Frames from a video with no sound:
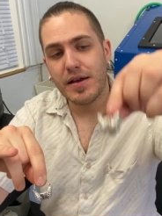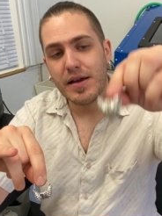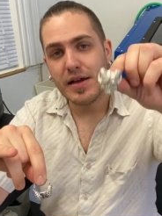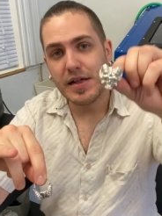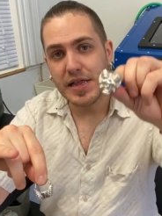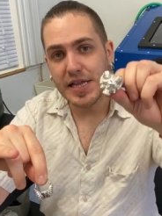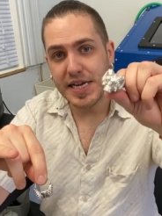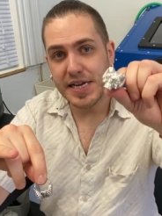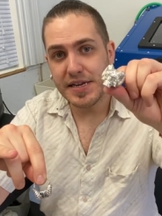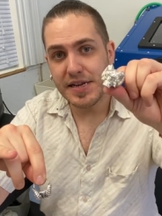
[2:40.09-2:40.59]

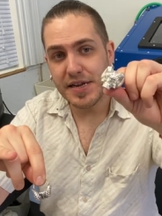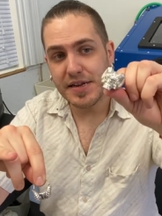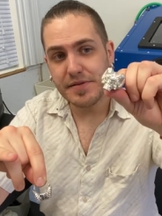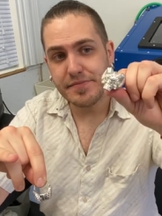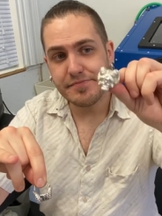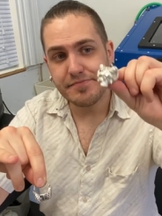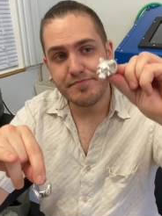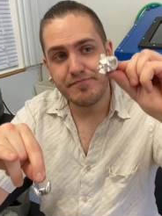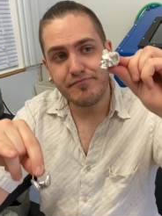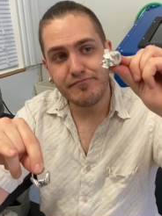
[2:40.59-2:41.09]
cleaned
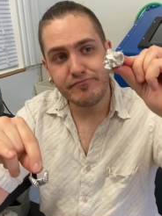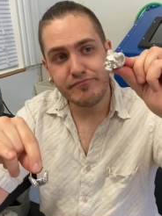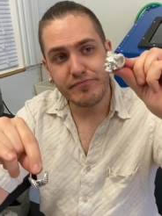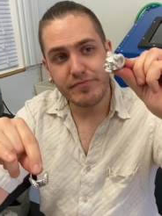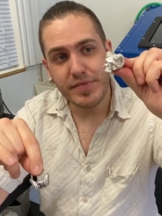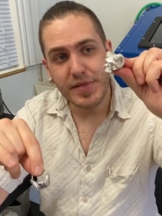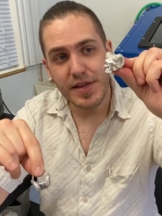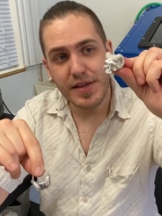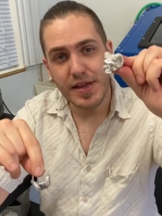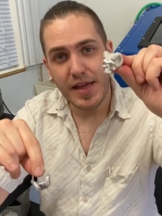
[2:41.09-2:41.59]
it,
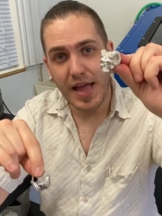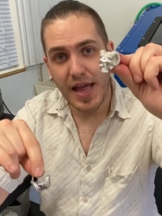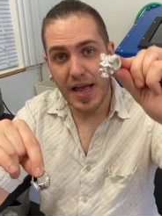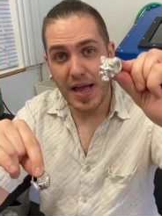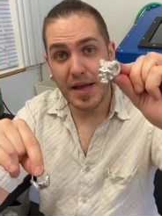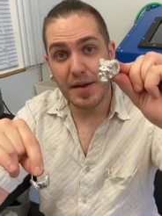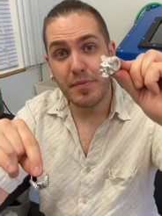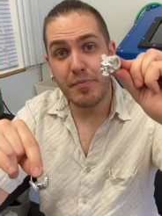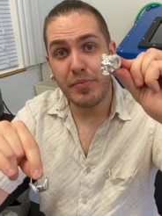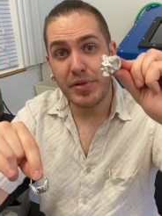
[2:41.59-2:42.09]

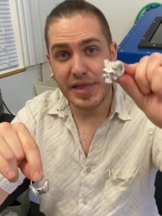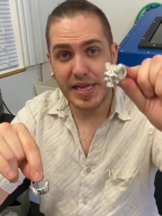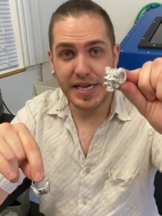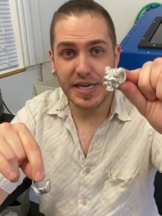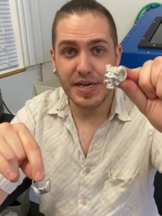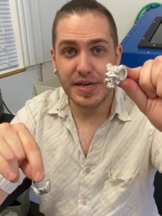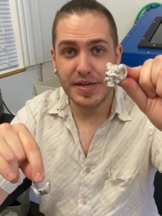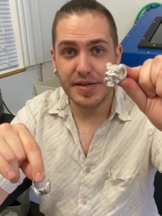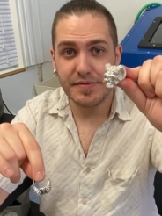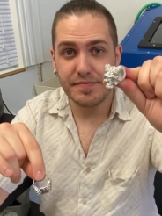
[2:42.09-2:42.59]
and
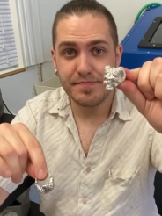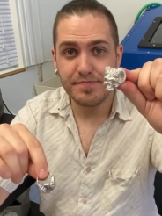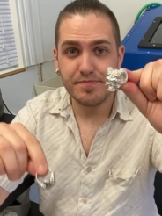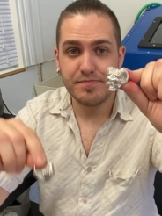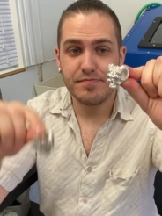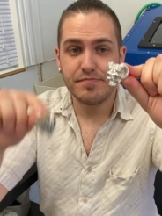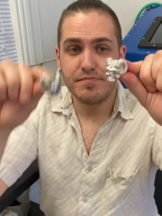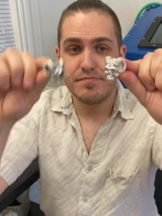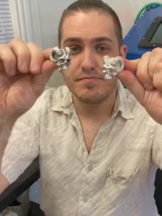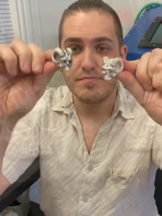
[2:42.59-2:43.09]
plated it.
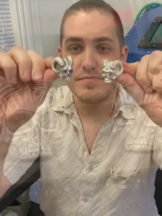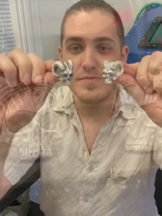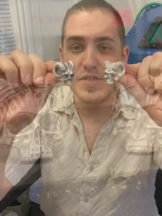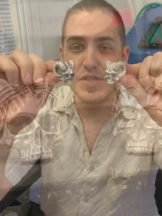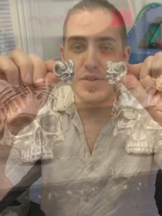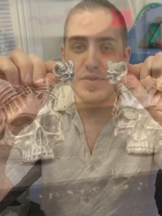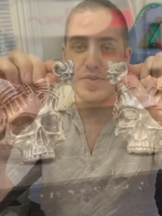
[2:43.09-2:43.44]
So